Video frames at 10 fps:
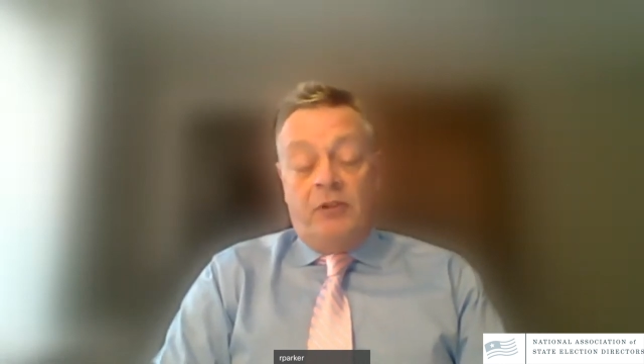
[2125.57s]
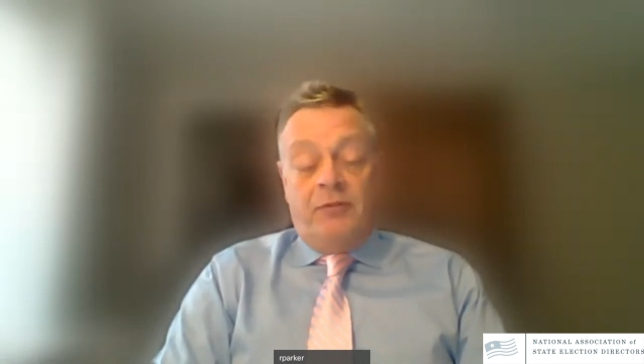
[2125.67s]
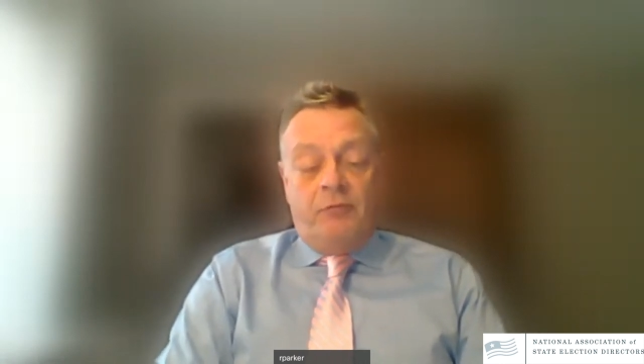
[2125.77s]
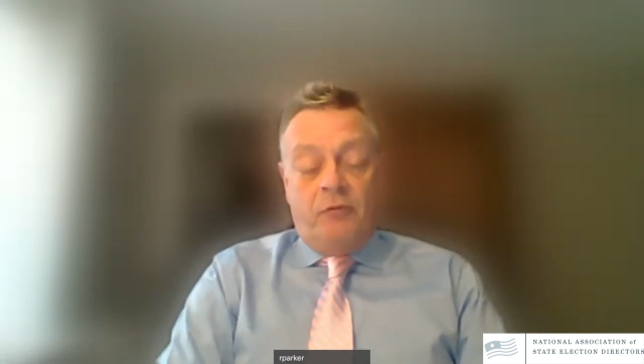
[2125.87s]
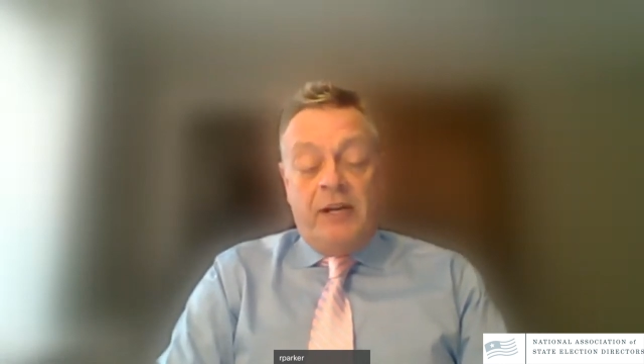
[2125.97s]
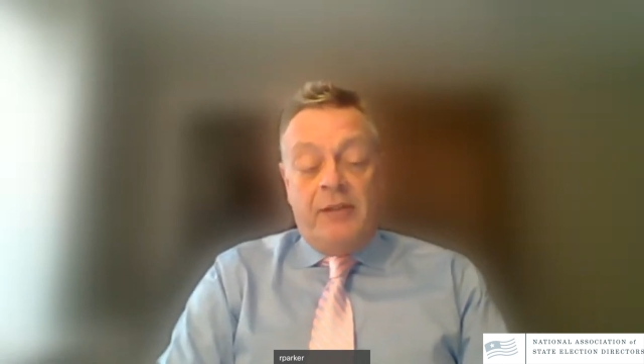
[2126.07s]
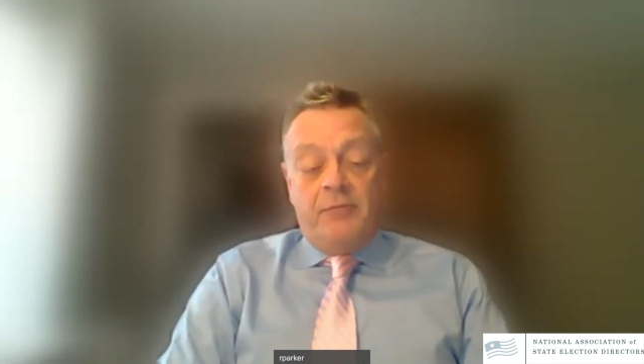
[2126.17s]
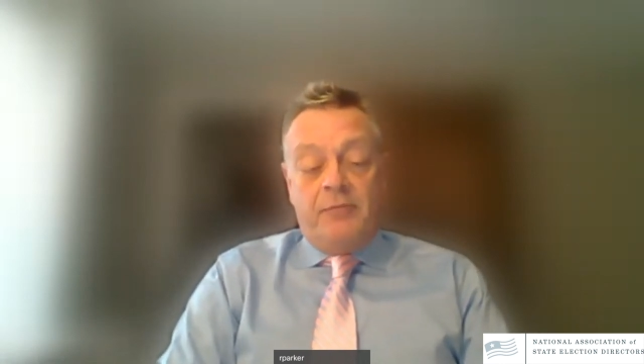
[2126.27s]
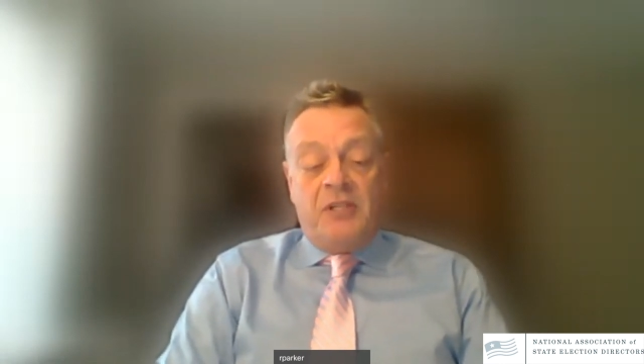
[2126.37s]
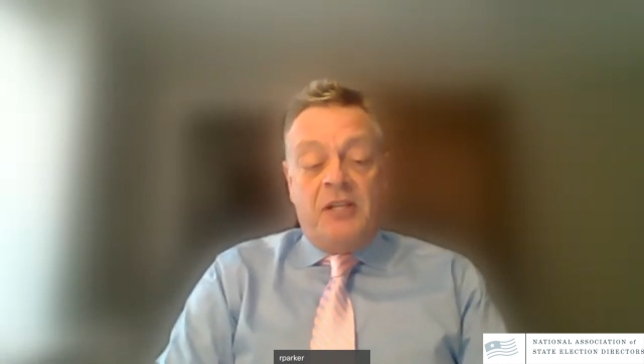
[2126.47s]
a
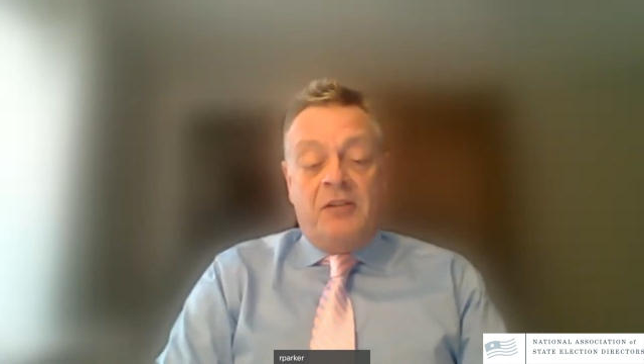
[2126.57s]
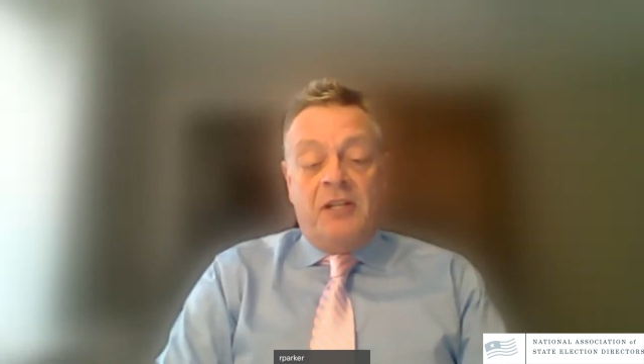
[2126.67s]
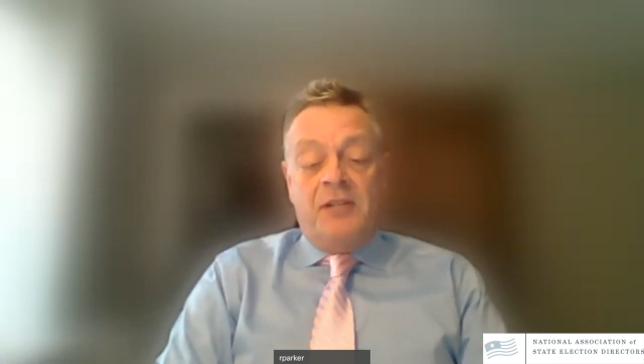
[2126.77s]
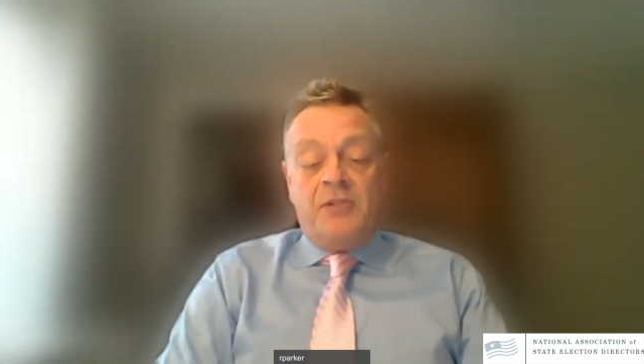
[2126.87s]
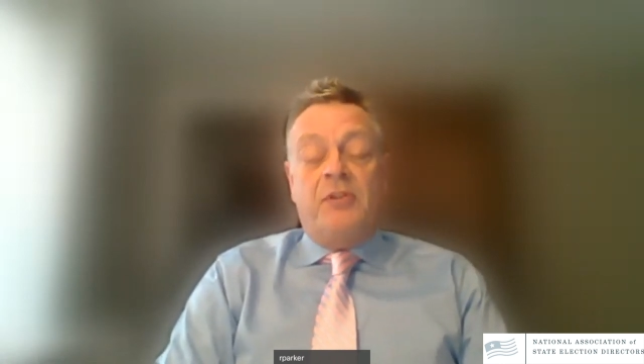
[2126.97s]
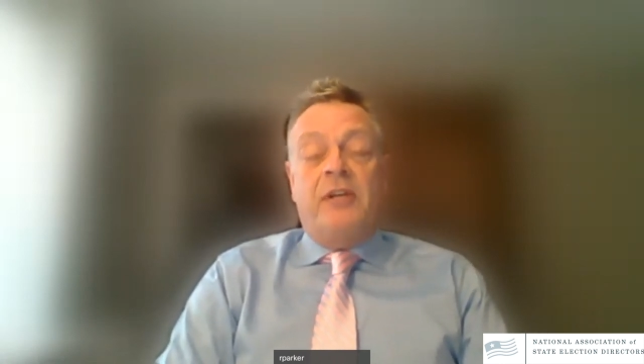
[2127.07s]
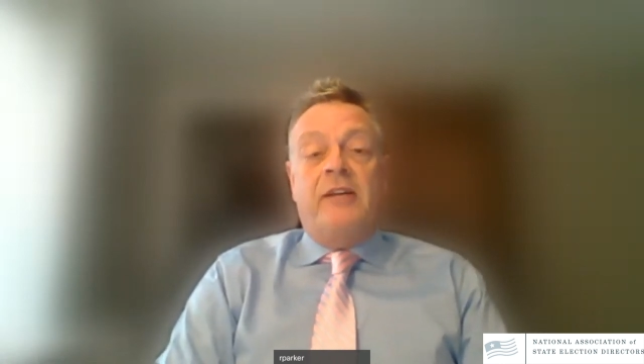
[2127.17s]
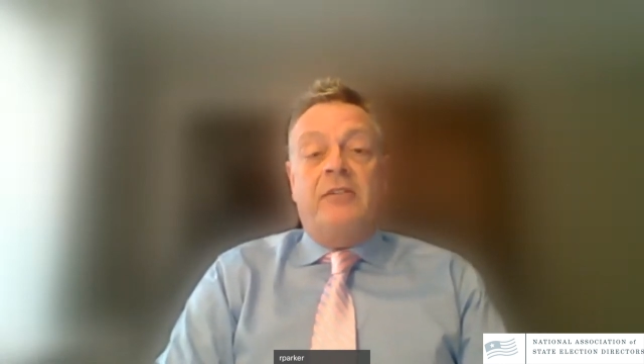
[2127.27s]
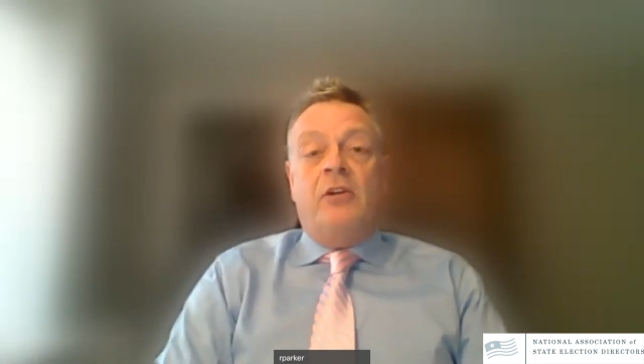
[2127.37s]
rather standard answer that,